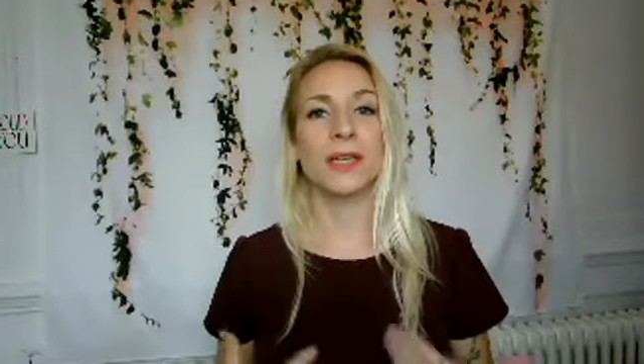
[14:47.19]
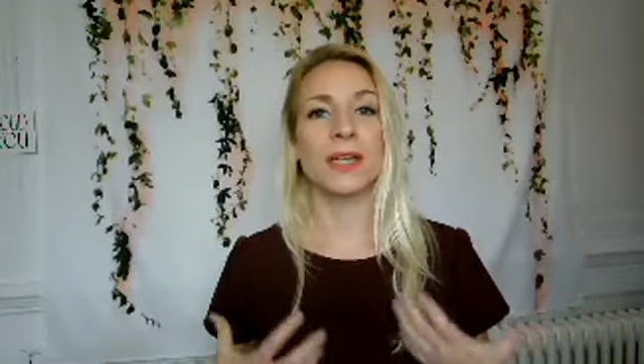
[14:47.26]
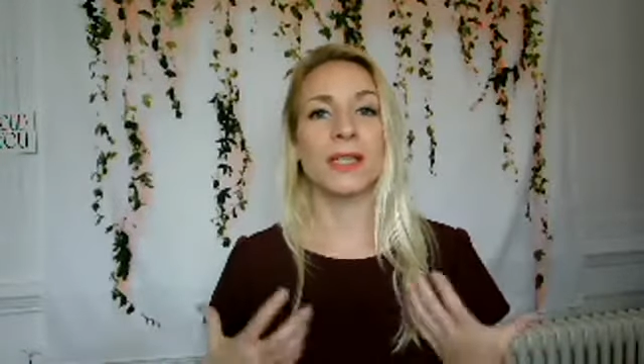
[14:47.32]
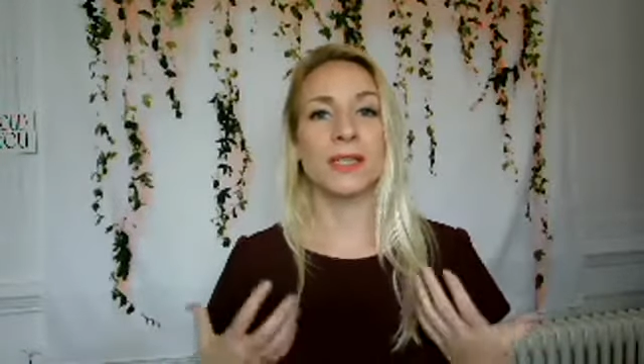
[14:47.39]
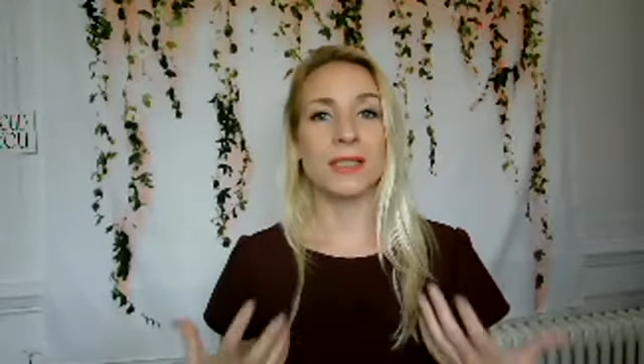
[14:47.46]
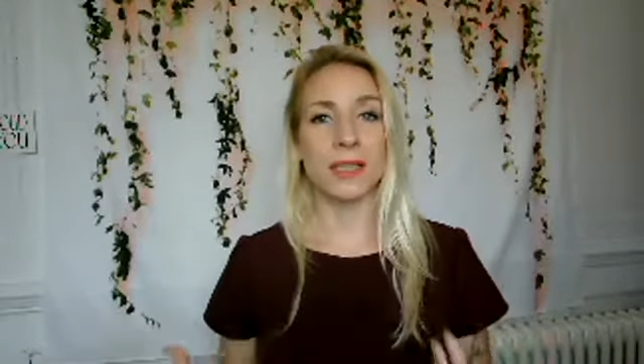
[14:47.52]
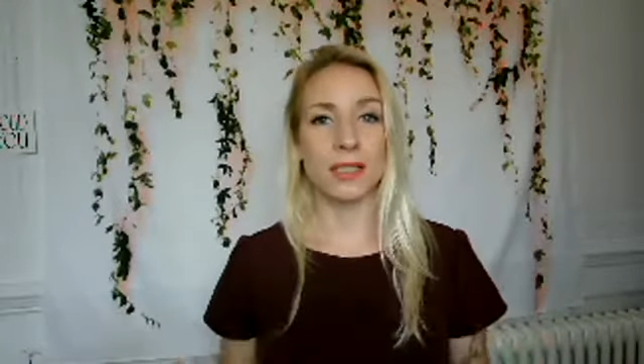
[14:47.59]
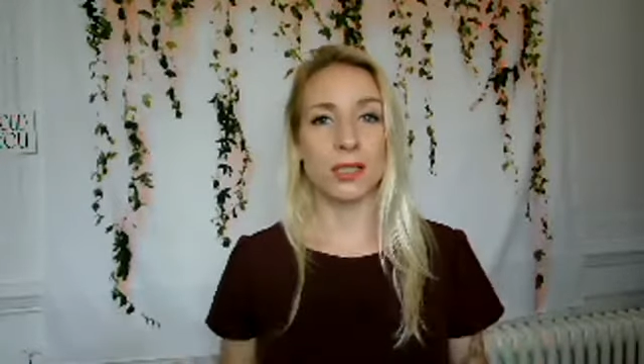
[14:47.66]
in
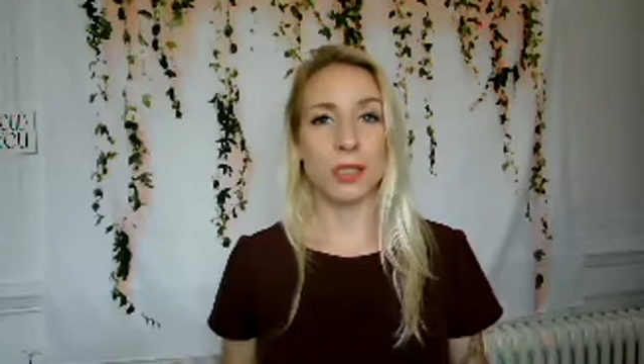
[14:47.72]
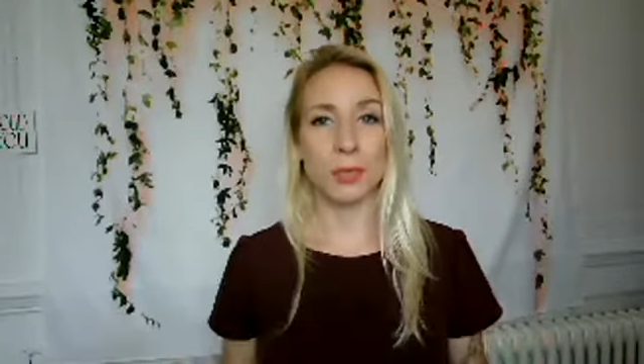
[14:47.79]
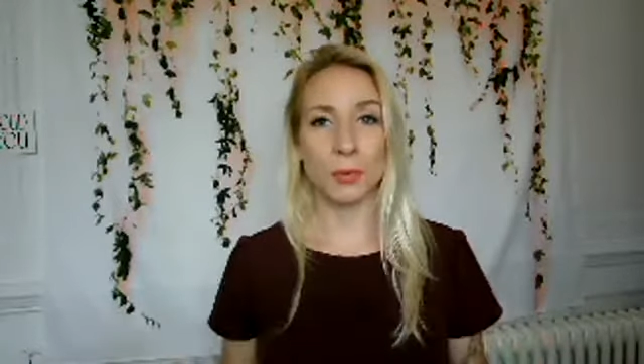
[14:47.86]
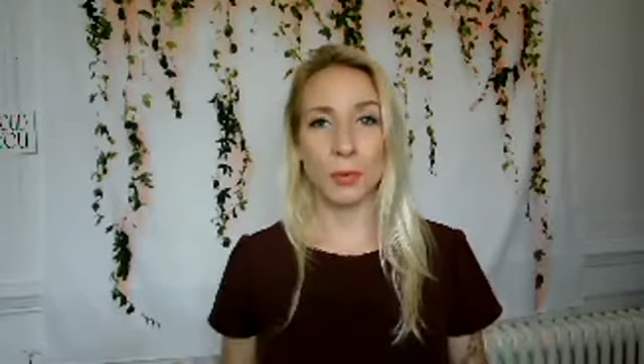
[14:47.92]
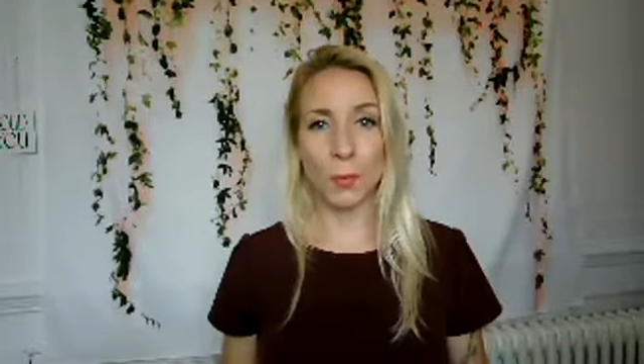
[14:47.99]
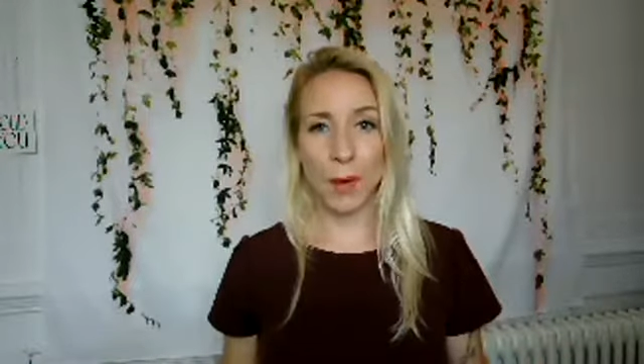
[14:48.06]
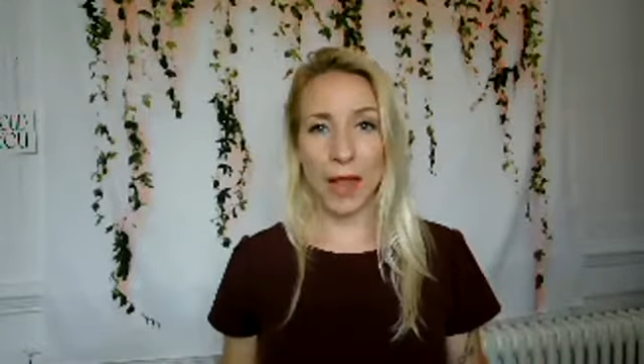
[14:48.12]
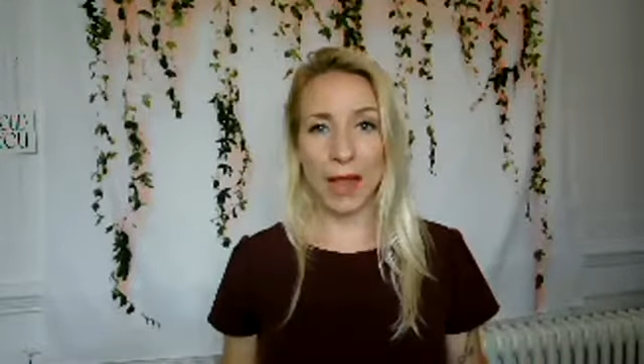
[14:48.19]
a
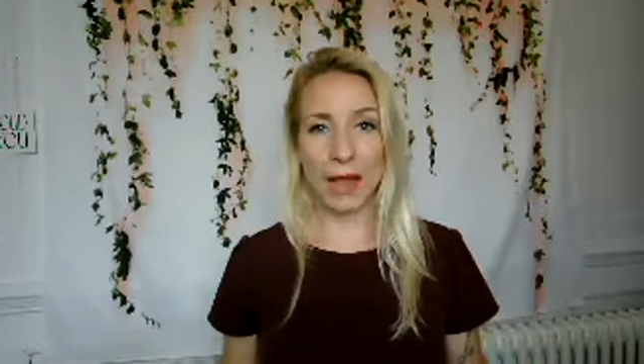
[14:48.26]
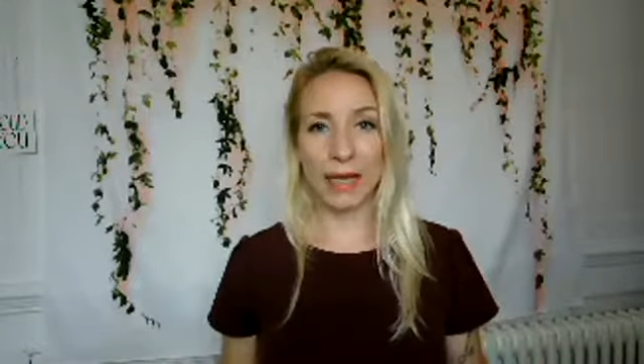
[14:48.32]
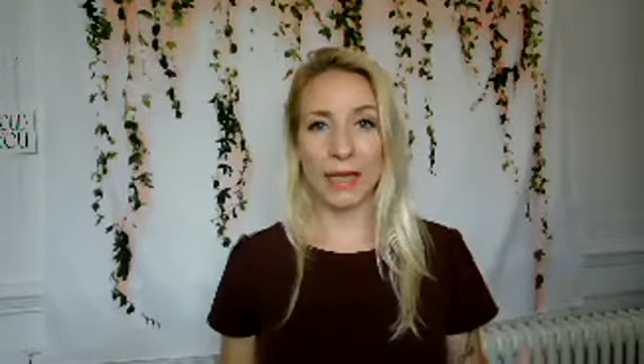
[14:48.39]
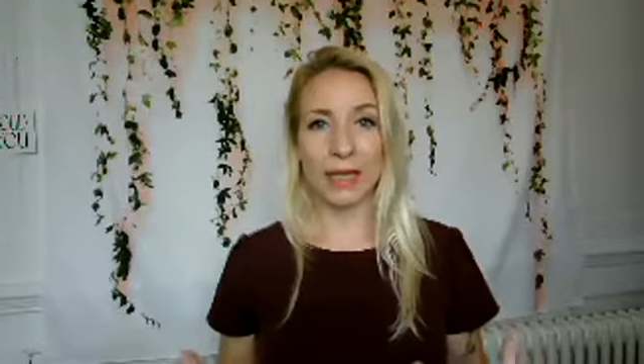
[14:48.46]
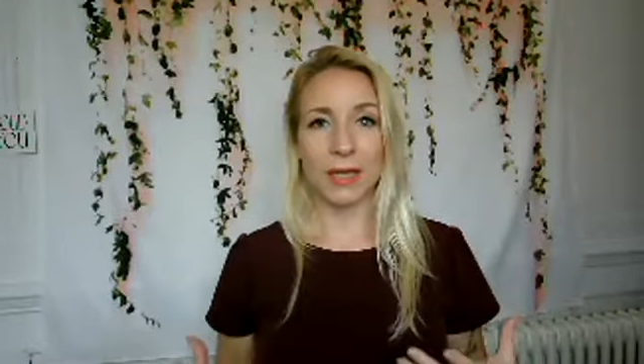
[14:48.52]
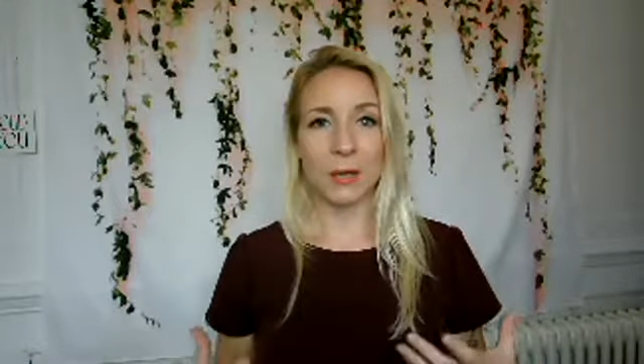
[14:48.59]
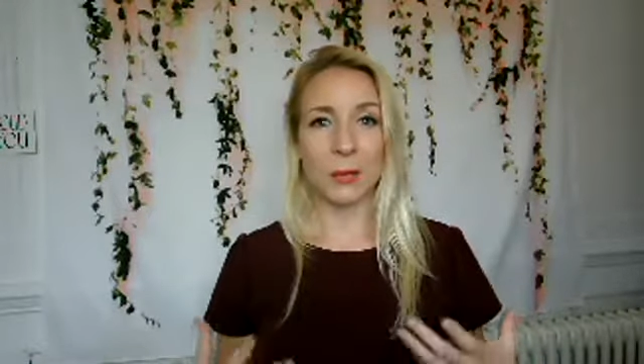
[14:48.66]
sensual way.